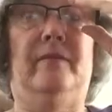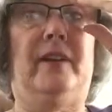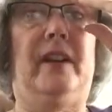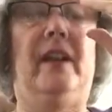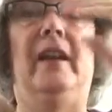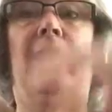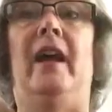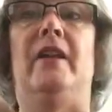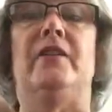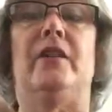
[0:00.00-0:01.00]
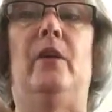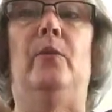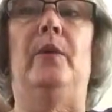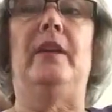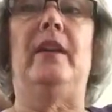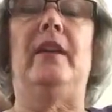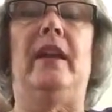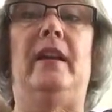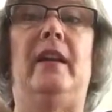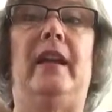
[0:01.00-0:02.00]
okay. So when
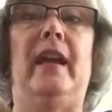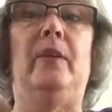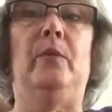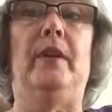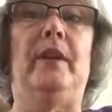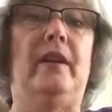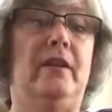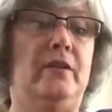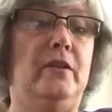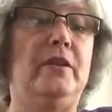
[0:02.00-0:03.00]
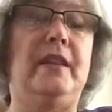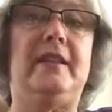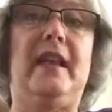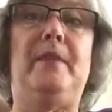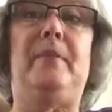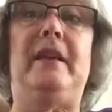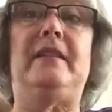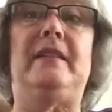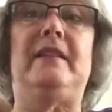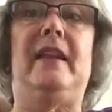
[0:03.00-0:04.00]
as soon as they say
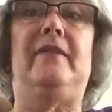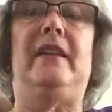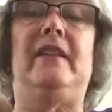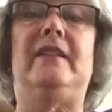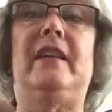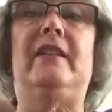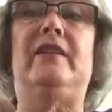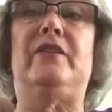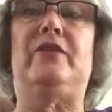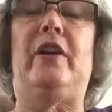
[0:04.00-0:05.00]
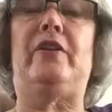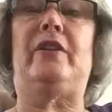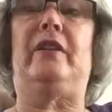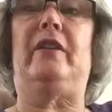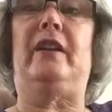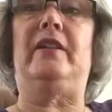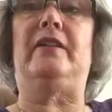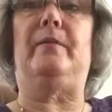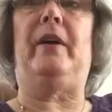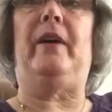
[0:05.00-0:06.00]
peace and safety, sudden destruction
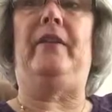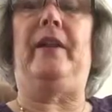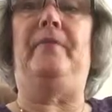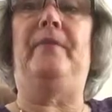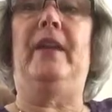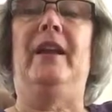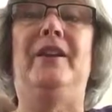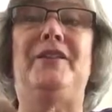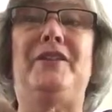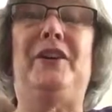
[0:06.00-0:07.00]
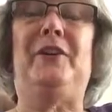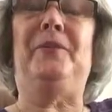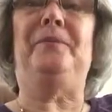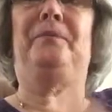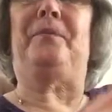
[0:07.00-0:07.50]
is upon them. So